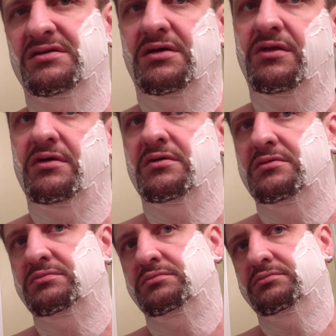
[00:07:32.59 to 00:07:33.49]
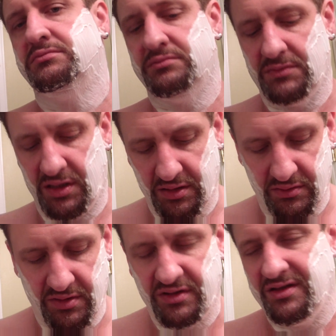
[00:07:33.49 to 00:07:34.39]
Although, I don't
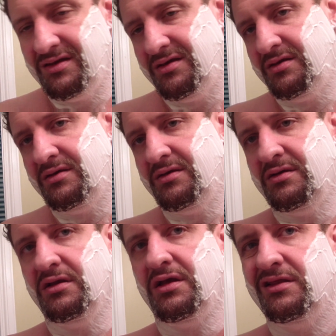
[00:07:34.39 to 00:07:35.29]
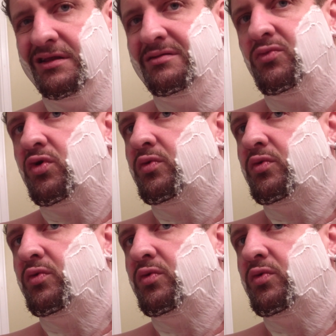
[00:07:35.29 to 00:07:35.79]
know, I think I'd like a little more